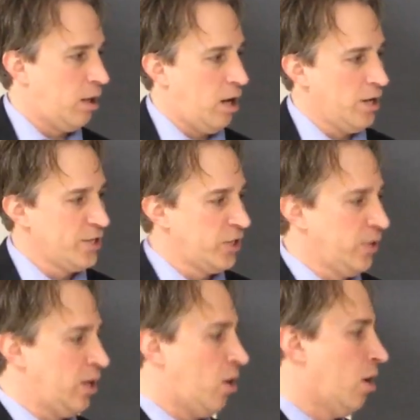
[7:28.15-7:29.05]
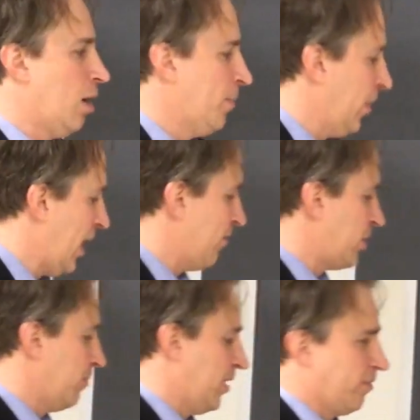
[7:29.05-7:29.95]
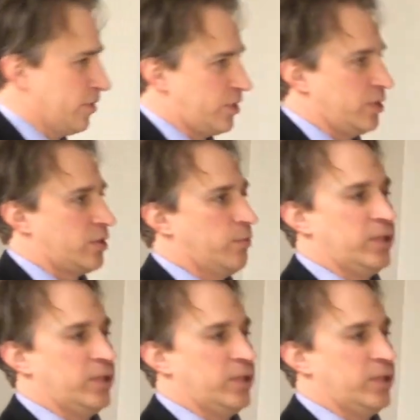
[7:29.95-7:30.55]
Also in the arm we have some differences.